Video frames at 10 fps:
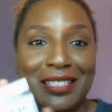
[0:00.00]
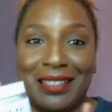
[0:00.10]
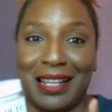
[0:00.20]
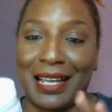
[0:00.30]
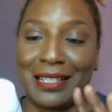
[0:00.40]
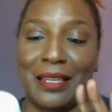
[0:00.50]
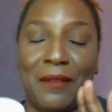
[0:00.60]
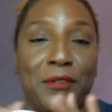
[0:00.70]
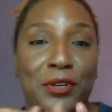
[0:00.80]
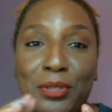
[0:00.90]
like I
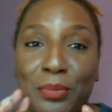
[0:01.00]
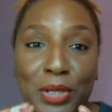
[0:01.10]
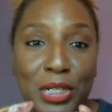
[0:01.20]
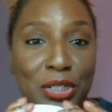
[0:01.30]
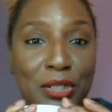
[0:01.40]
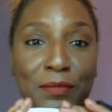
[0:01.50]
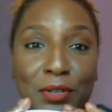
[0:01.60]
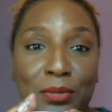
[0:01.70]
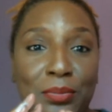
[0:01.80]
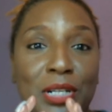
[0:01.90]
said, first impression.
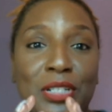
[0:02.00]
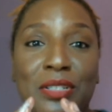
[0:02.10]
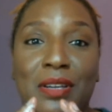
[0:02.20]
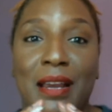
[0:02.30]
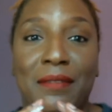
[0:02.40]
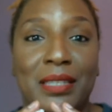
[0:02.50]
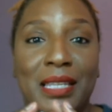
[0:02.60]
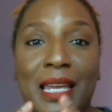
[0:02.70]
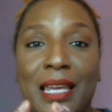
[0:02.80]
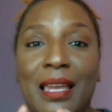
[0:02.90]
First impressions are
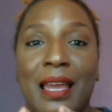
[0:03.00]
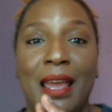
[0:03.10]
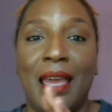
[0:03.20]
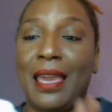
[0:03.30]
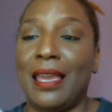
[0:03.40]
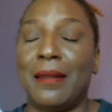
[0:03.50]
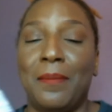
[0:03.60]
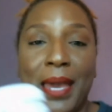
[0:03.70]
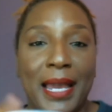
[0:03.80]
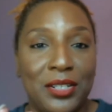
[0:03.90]
everything. And the
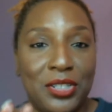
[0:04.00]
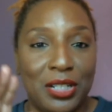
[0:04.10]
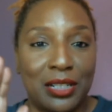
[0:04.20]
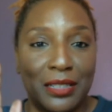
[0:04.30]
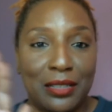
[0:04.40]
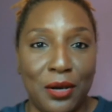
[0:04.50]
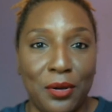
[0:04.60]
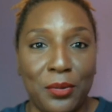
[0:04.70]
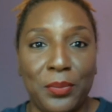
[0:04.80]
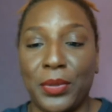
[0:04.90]
packaging is
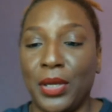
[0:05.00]
dope.